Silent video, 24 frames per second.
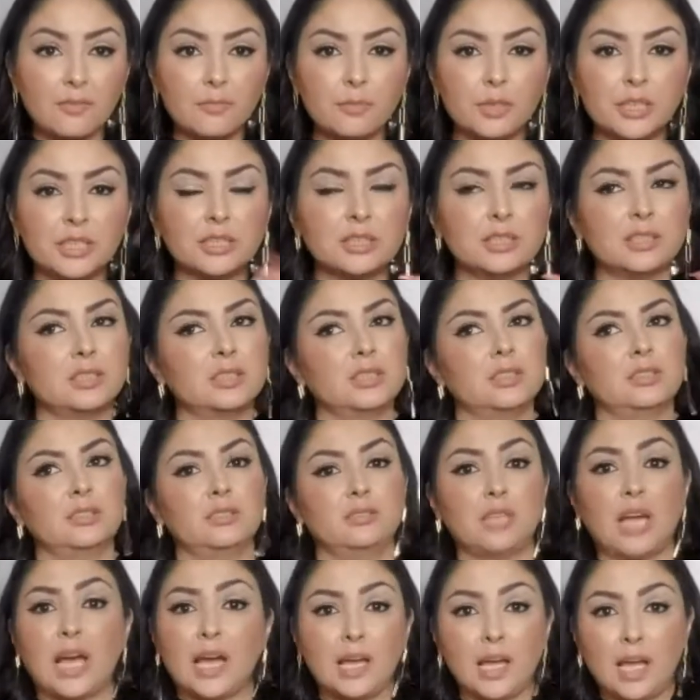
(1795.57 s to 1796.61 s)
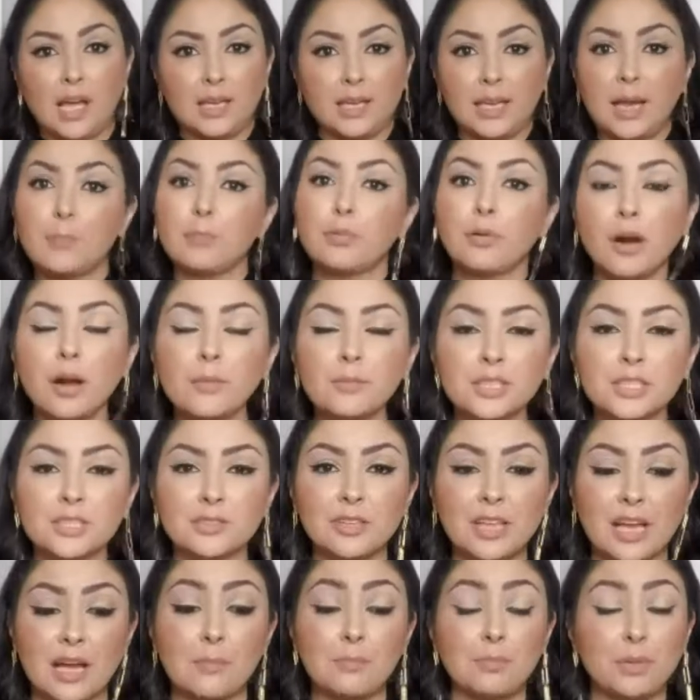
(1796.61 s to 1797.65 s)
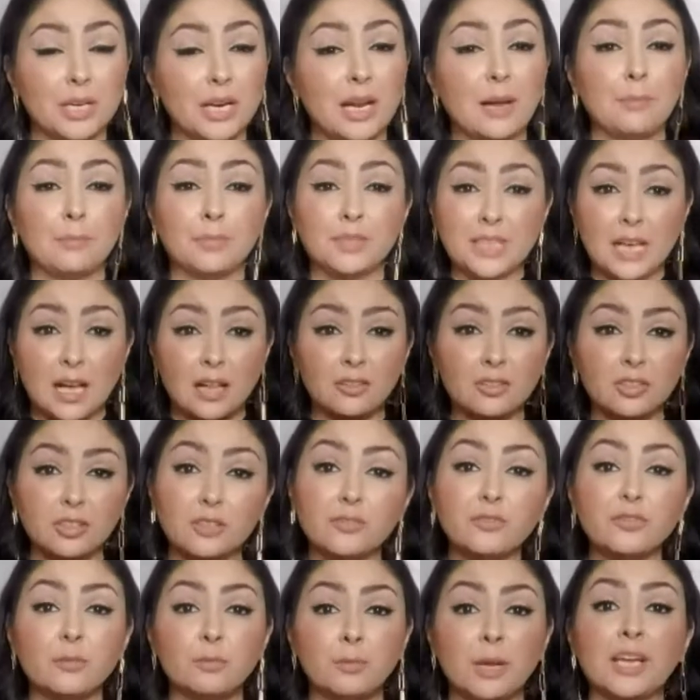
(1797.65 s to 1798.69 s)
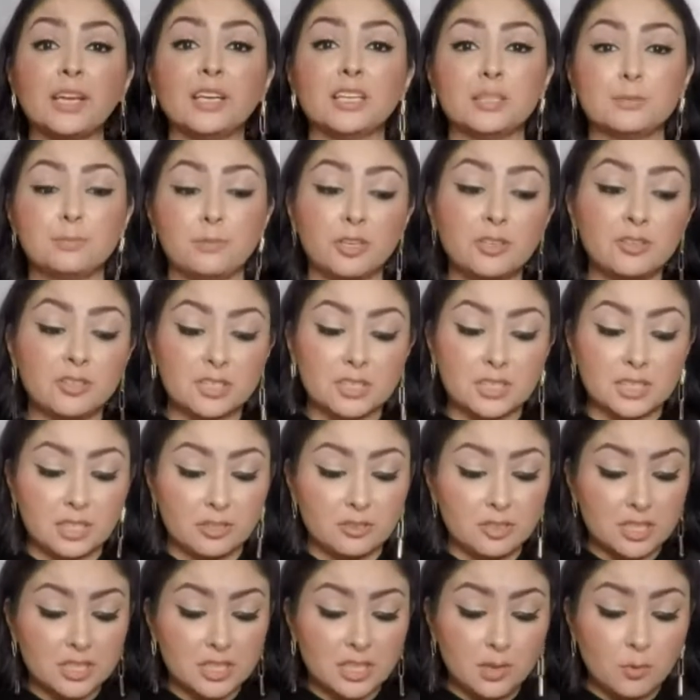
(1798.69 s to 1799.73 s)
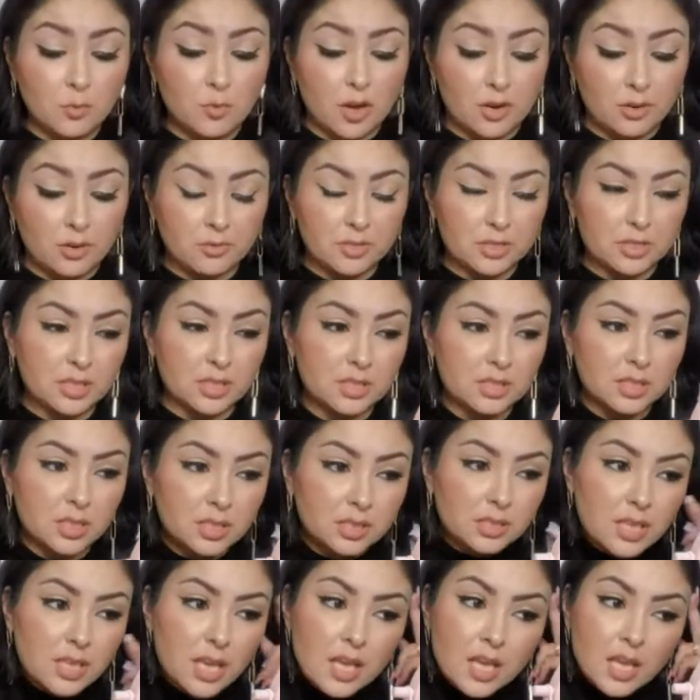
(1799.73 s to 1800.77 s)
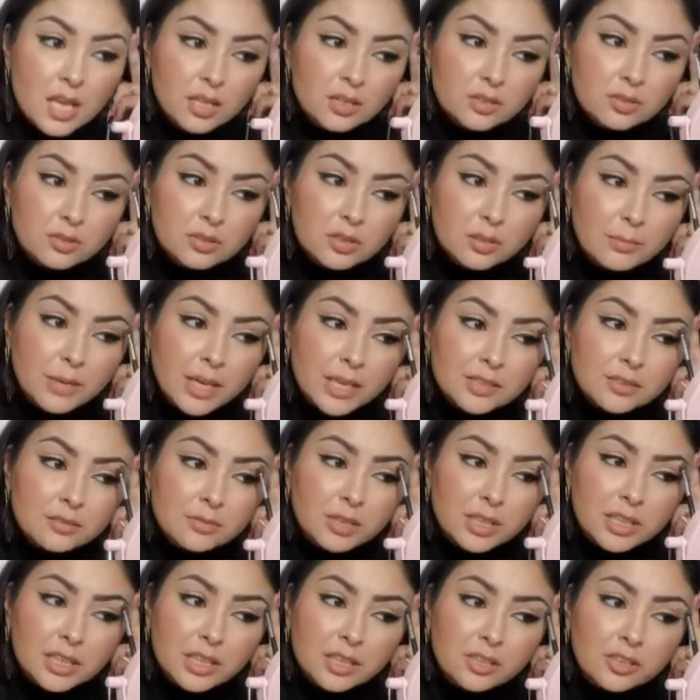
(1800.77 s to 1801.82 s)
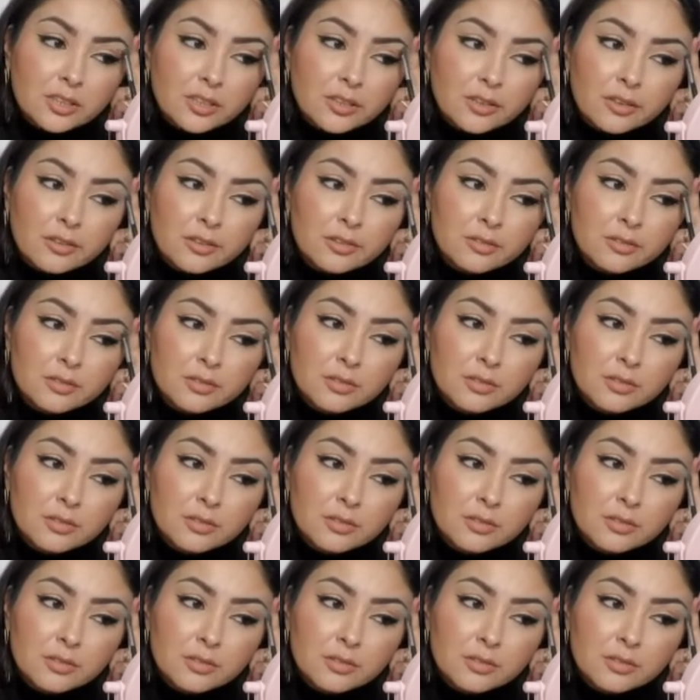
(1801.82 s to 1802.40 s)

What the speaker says: because I can't promise you that. But I'm telling you from my experience, seriously, water resistant to the max right here, girl.